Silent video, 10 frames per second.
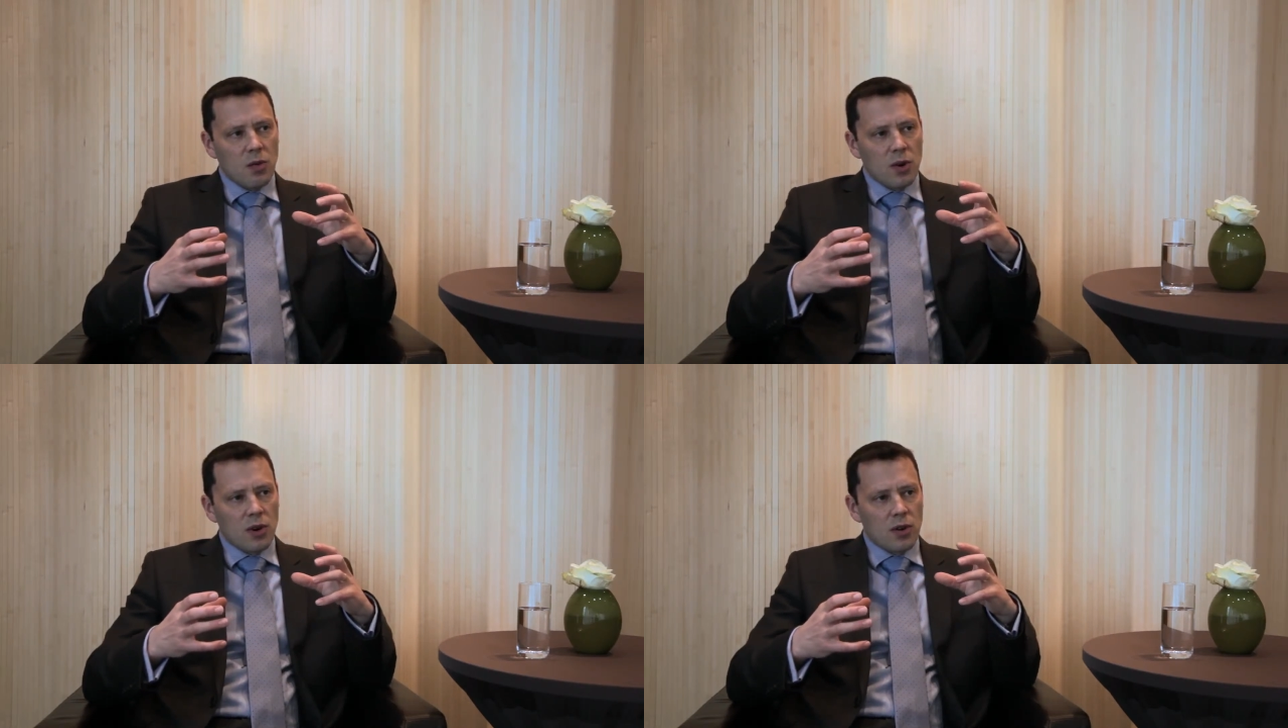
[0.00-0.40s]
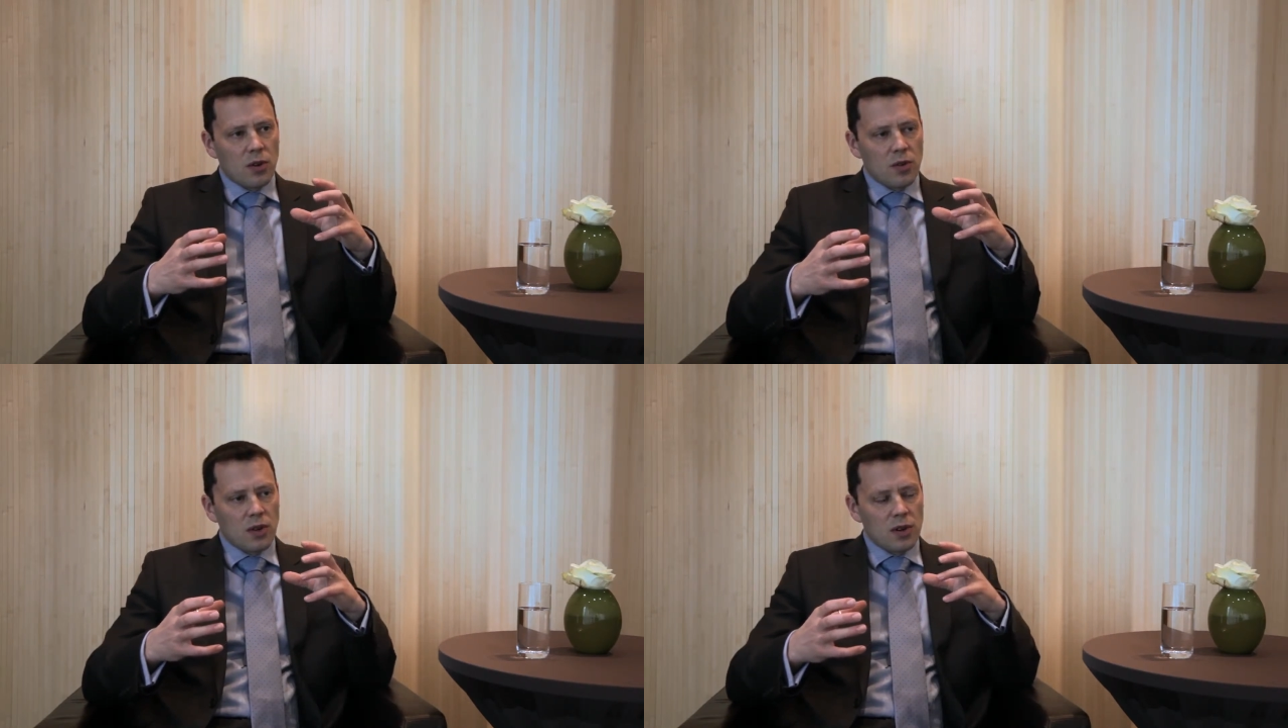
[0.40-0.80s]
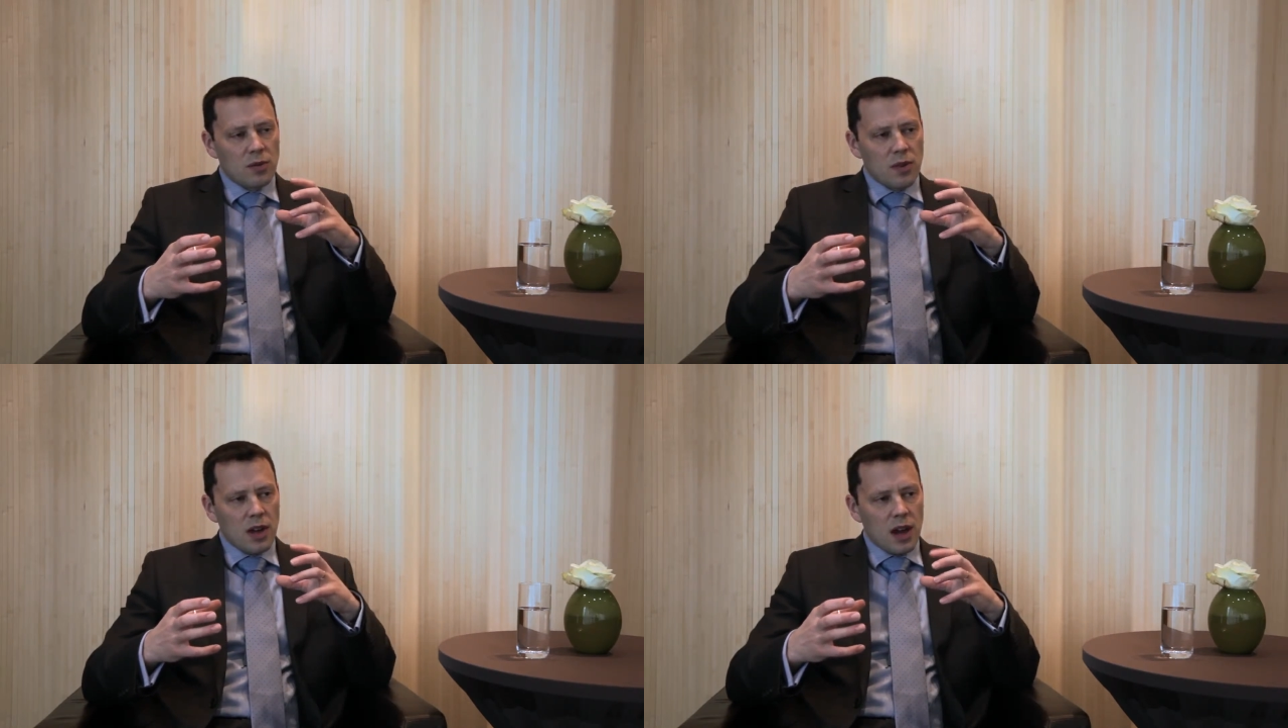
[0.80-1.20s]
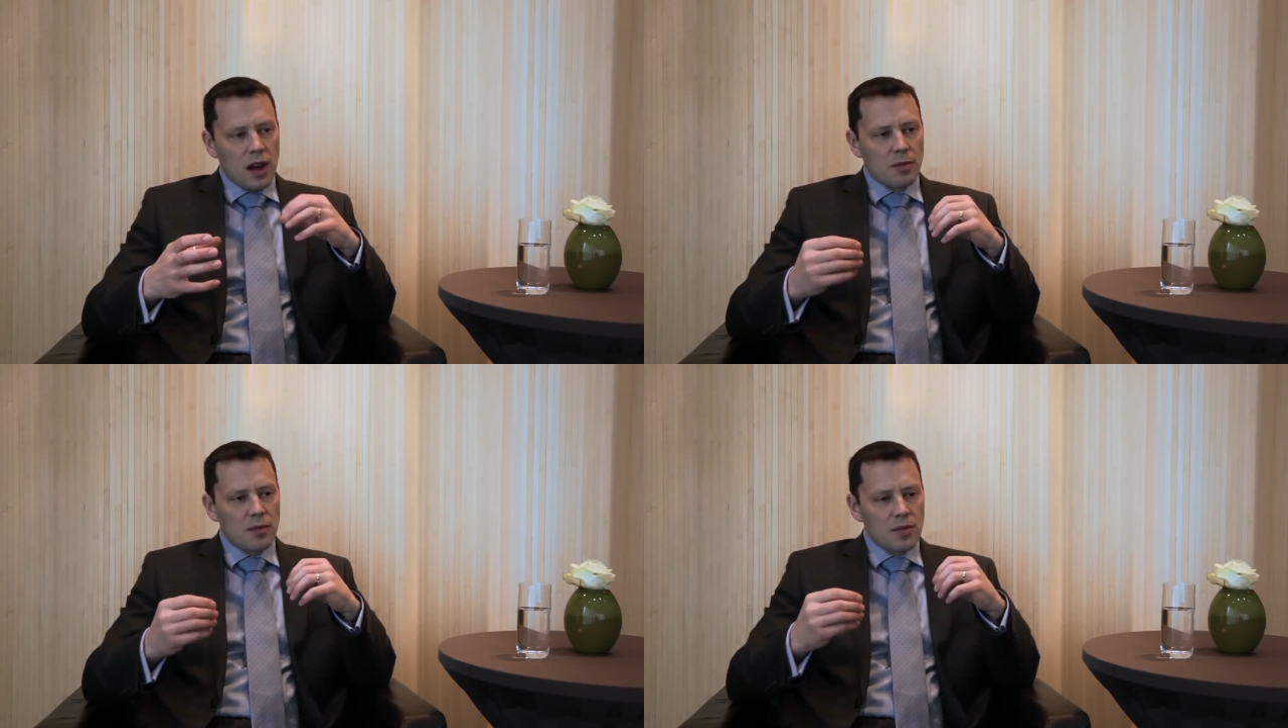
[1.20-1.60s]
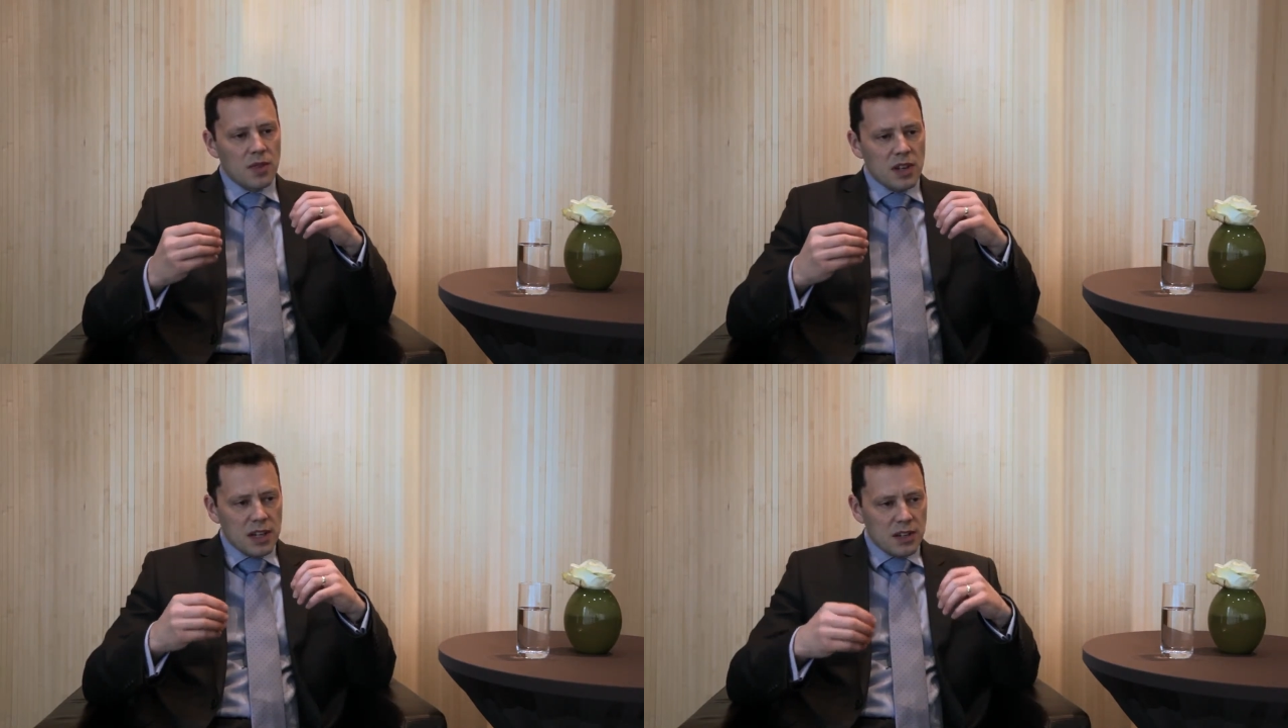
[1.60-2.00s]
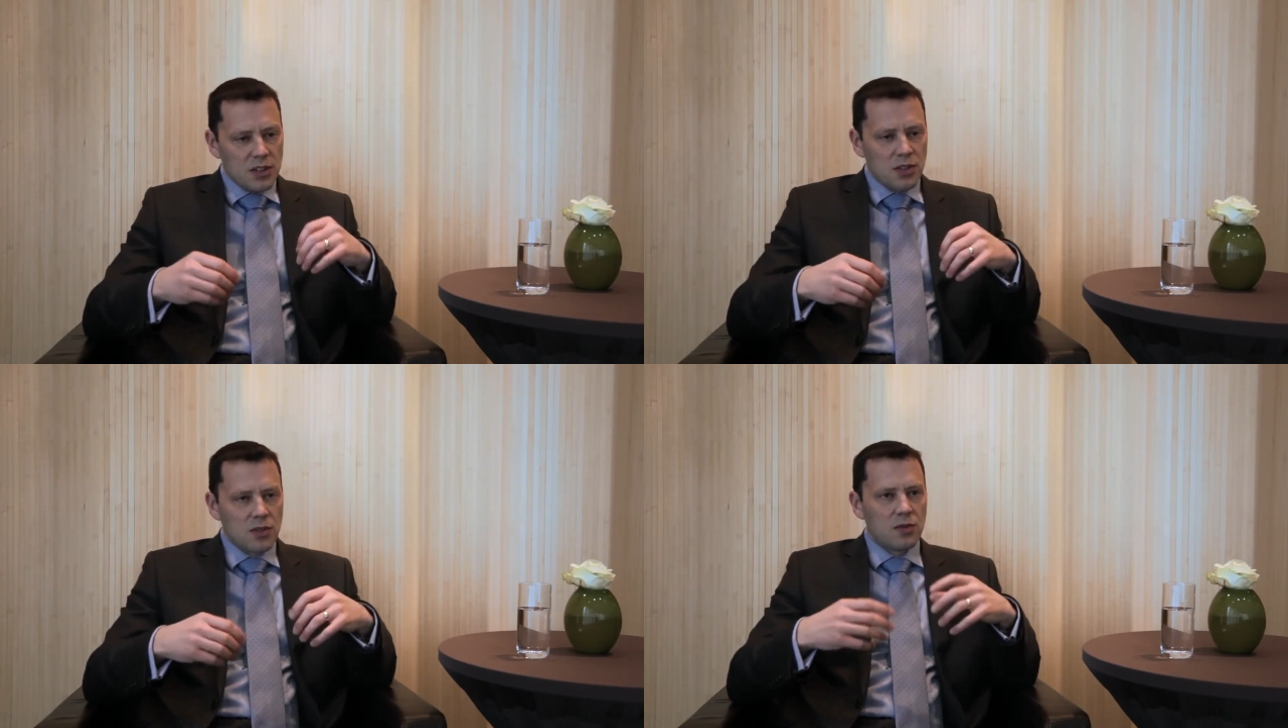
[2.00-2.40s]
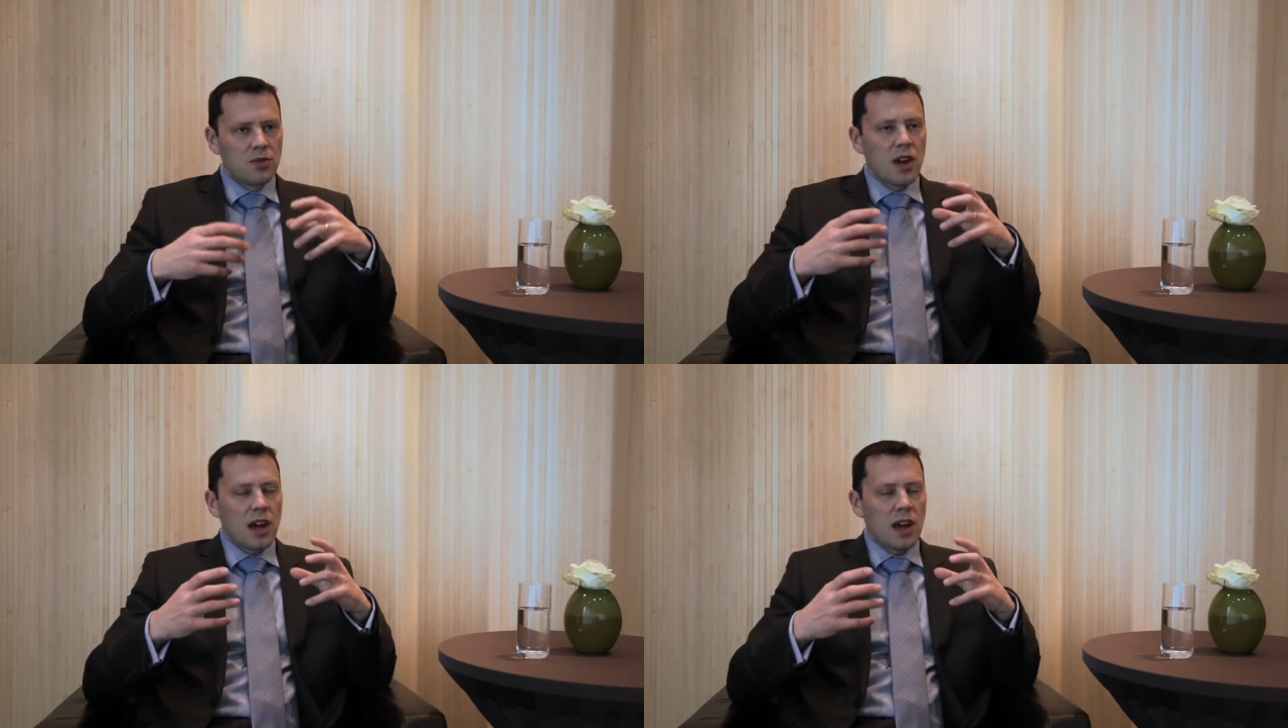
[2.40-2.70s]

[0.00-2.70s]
will need to